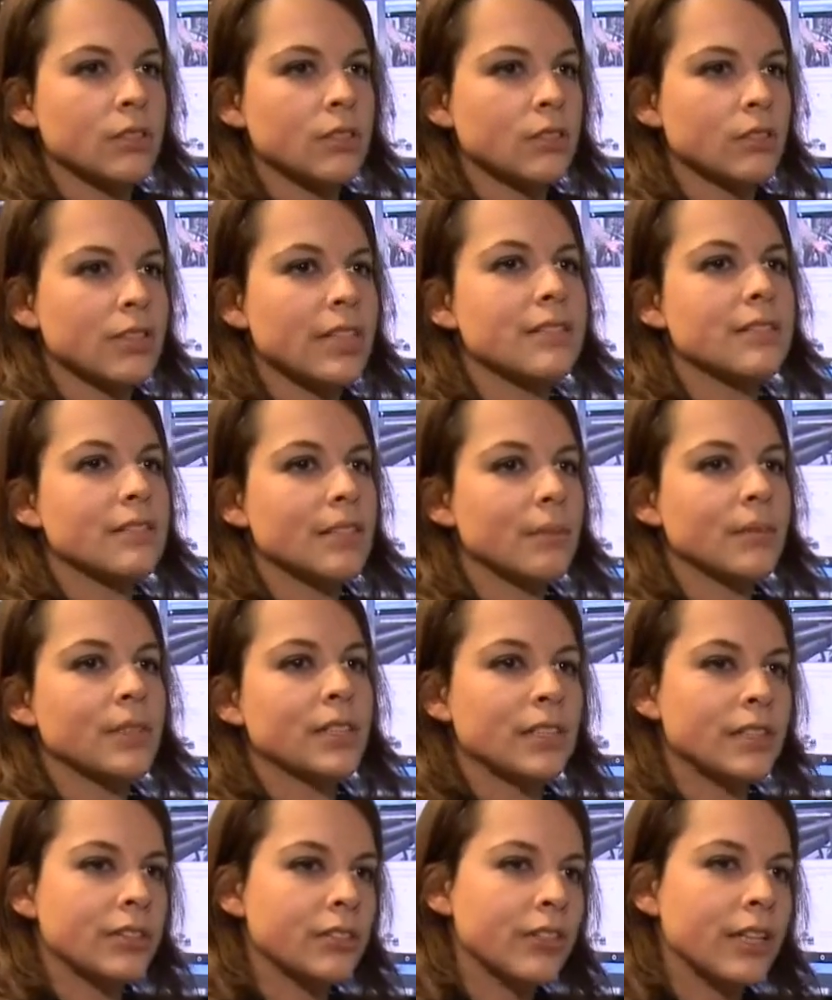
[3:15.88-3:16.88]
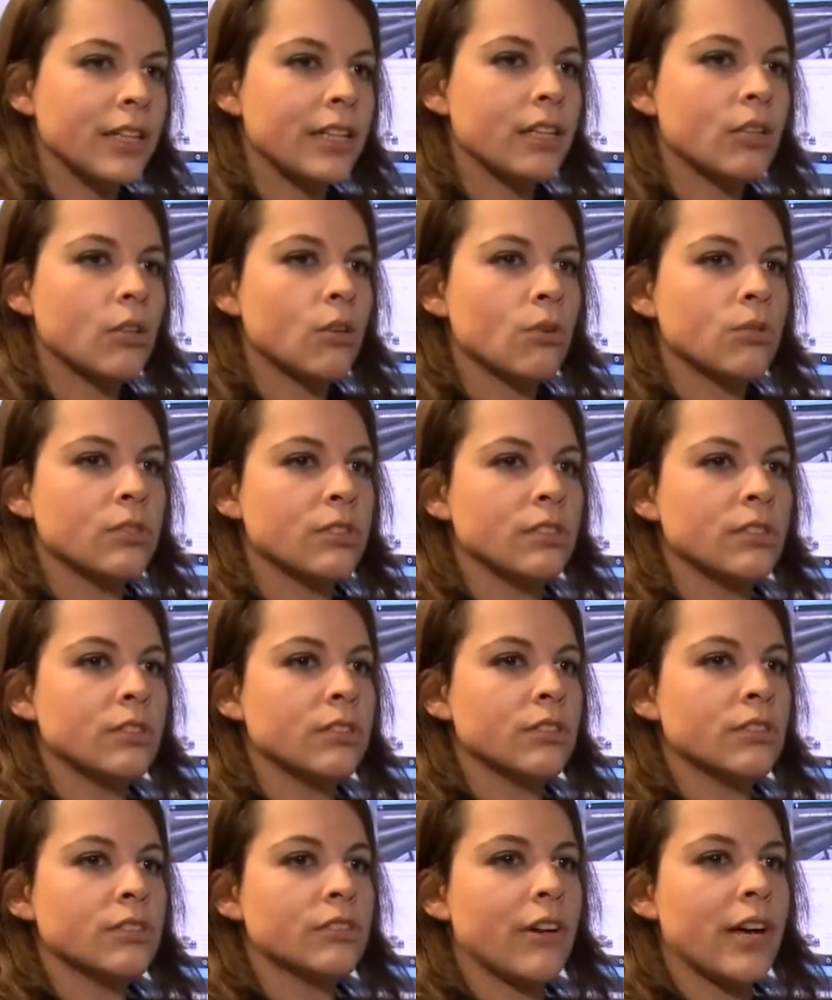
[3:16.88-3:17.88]
So that's something that really goes in
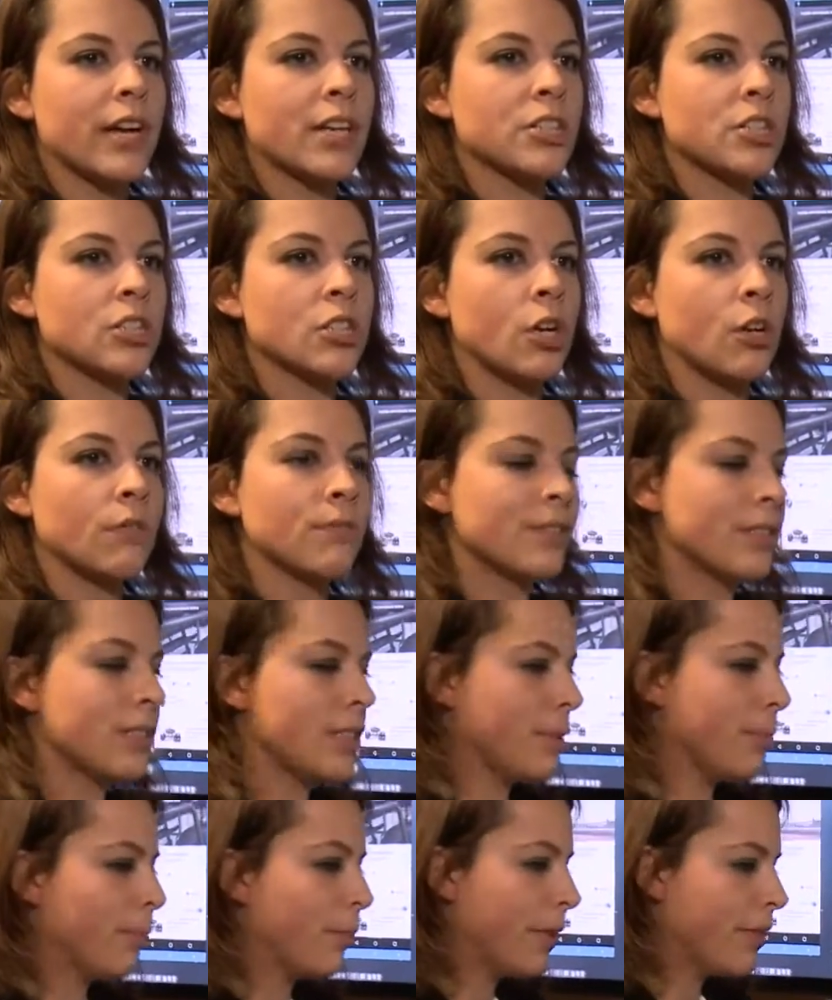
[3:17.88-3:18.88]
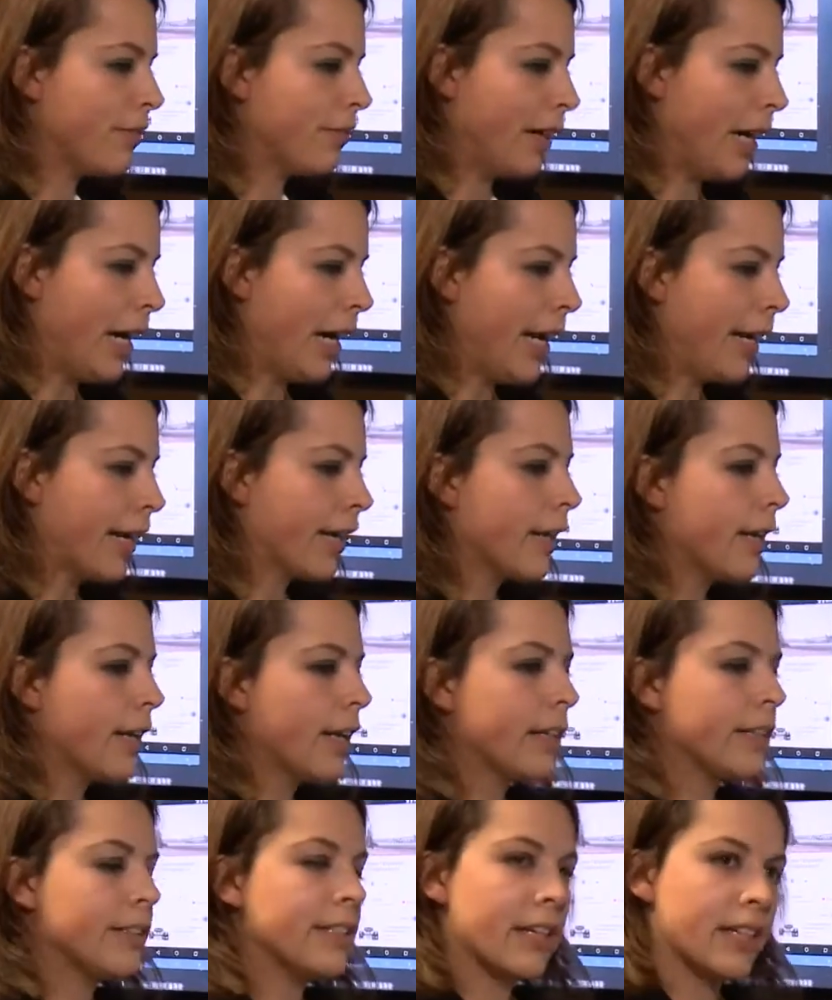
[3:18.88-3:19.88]
the direction of simplifying
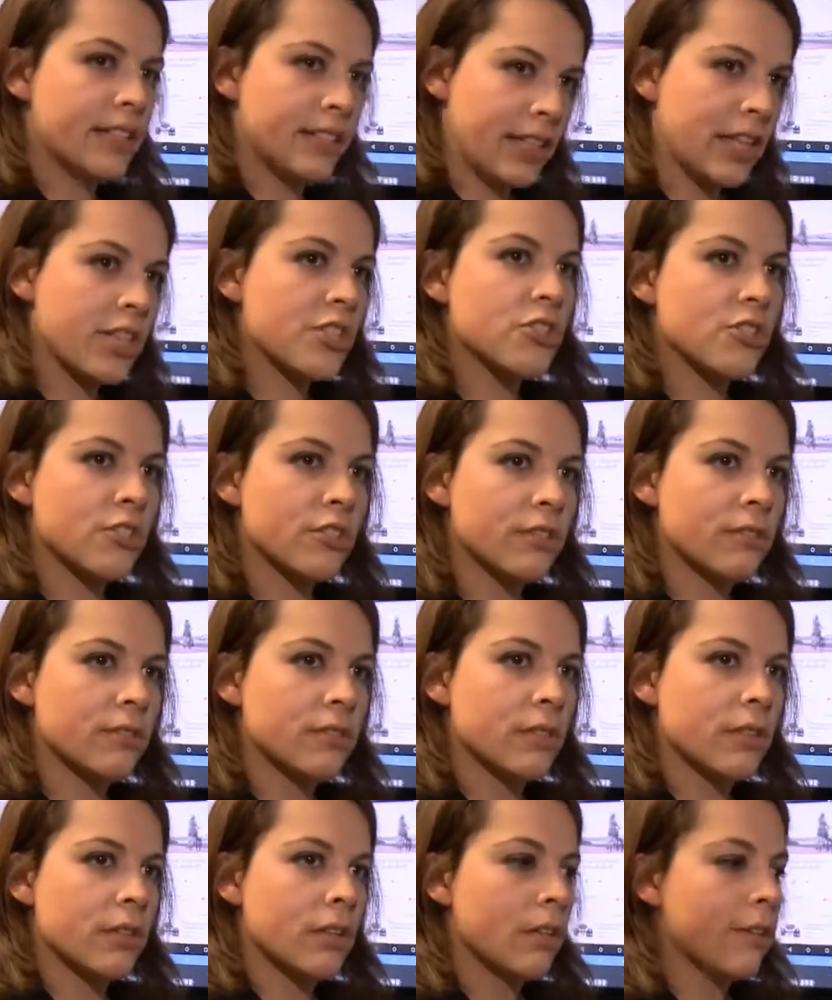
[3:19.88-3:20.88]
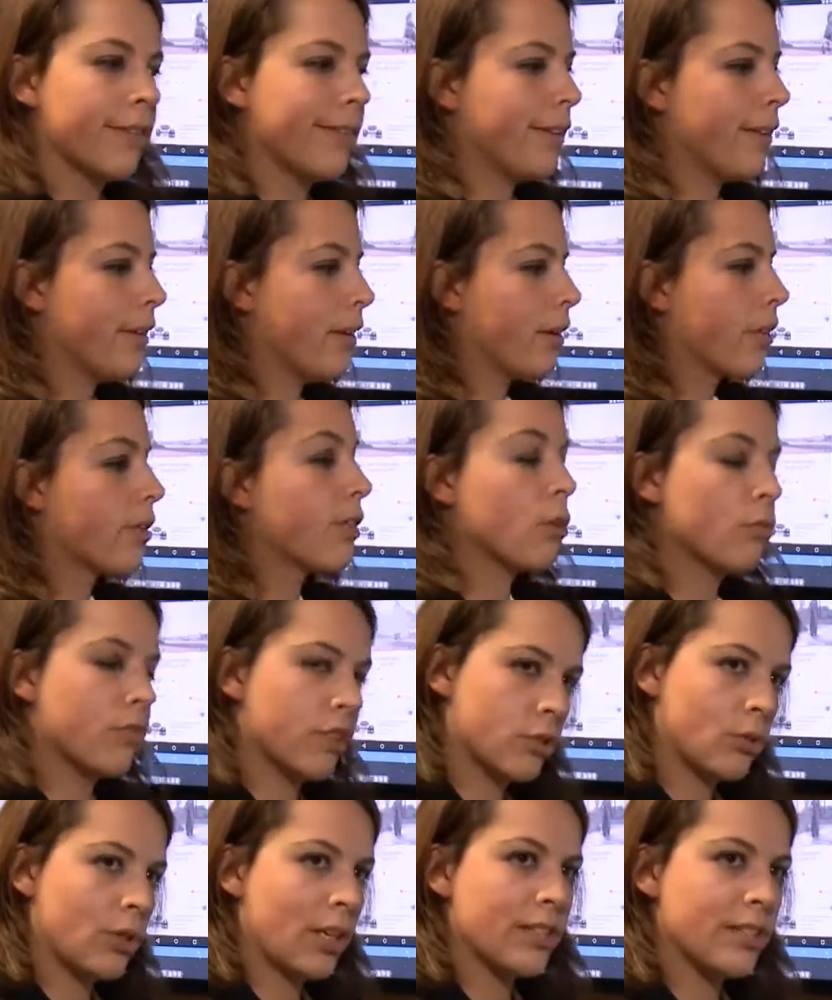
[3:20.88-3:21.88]
the architecture through
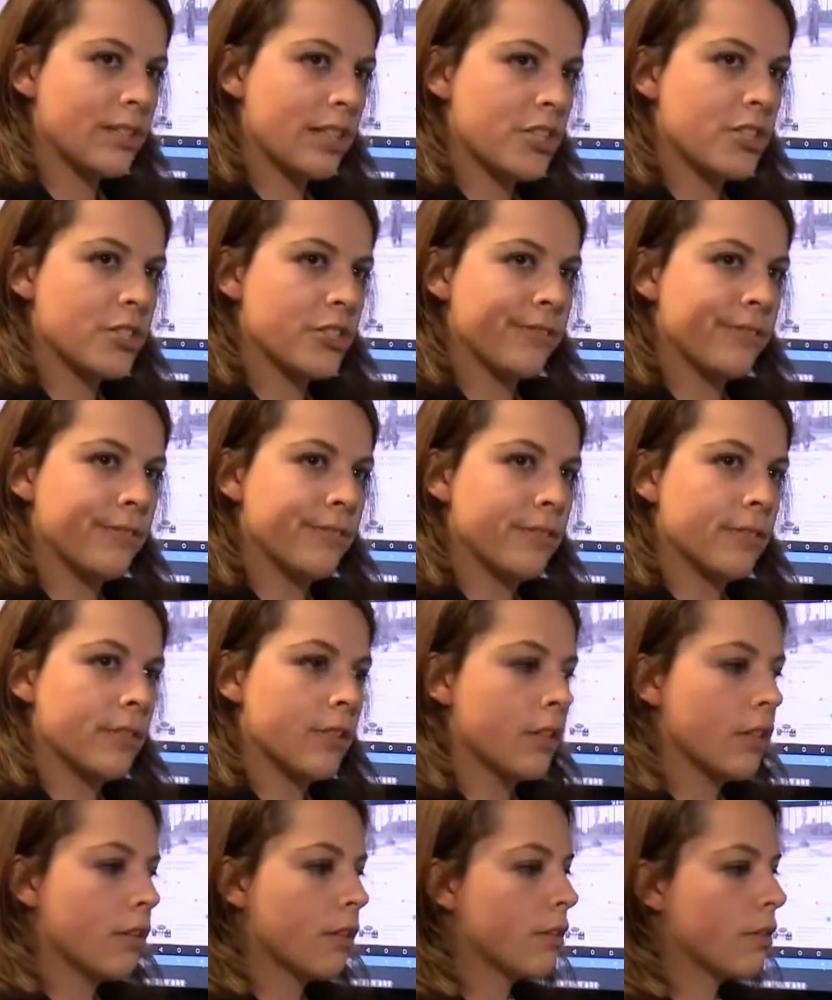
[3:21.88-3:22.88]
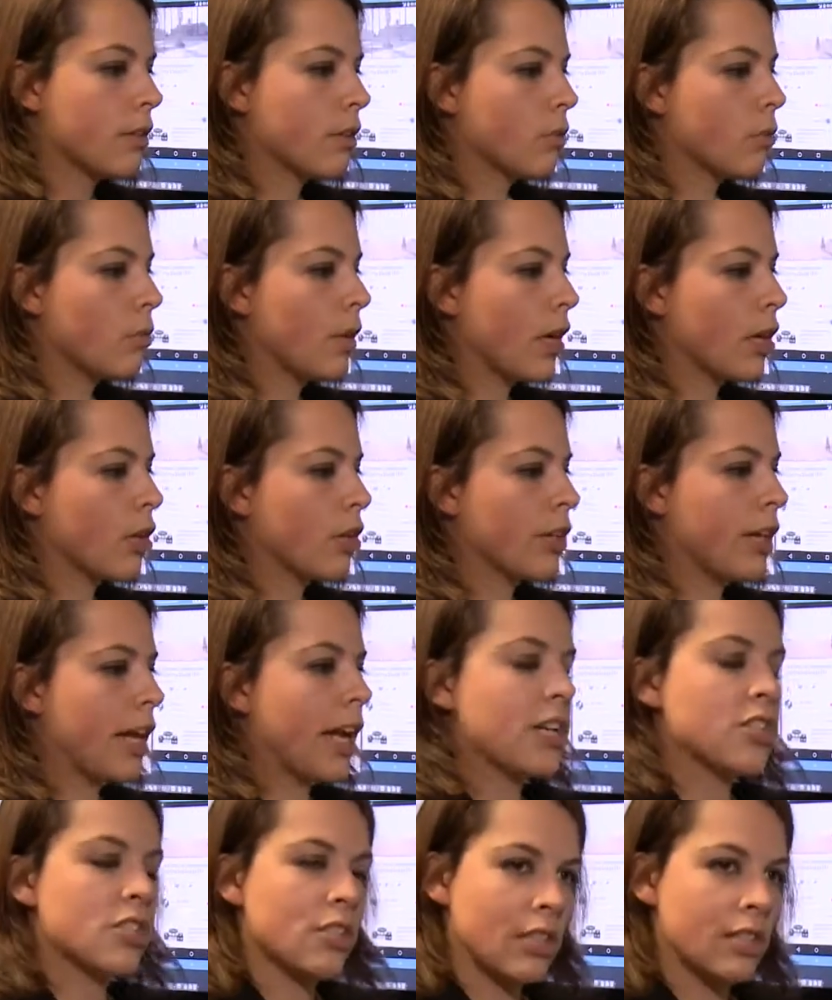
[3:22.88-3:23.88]
virtualization, through a
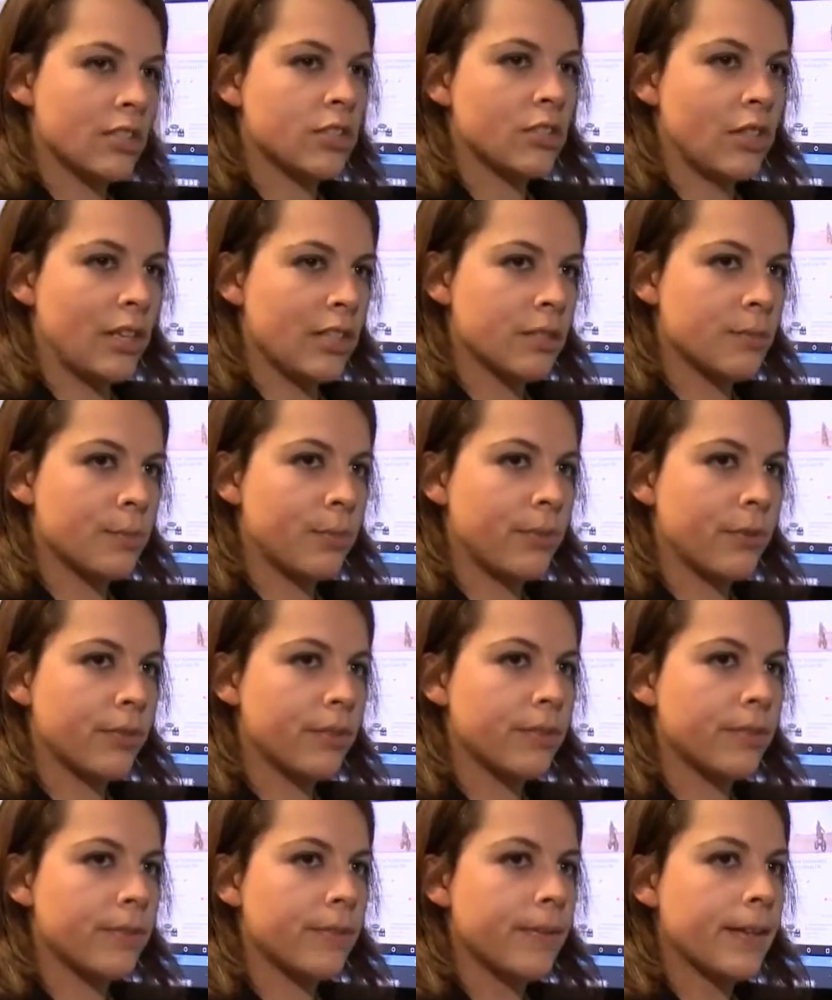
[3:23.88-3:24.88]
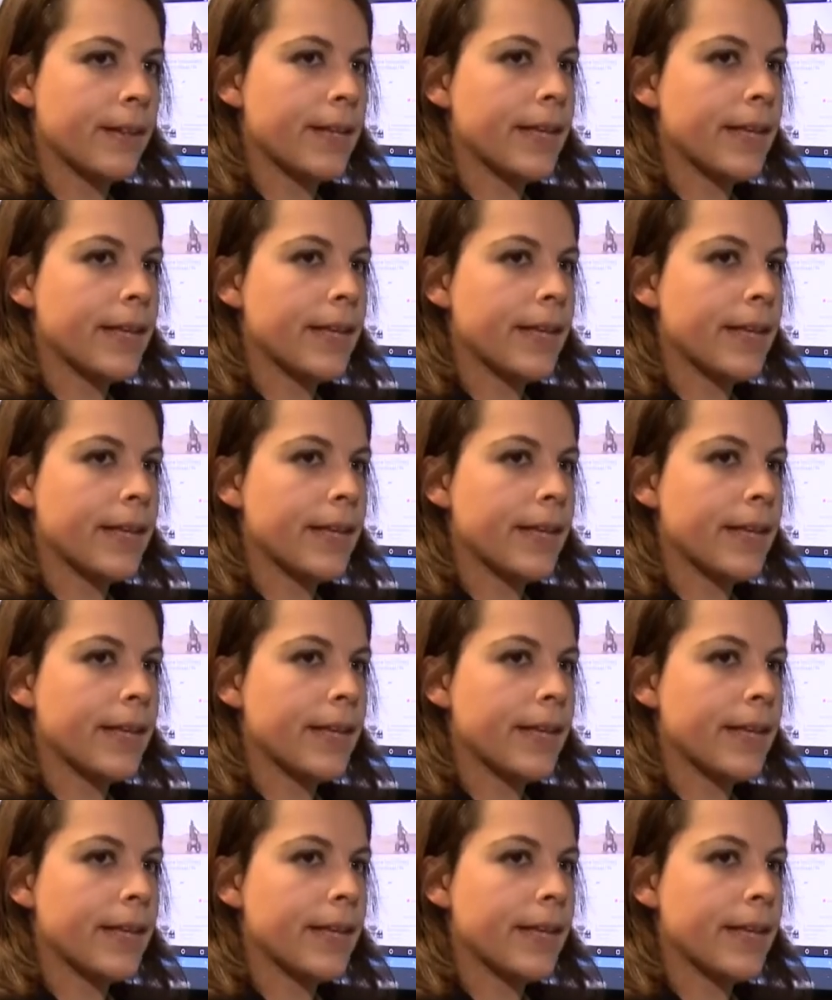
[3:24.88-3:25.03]
connectionless transport,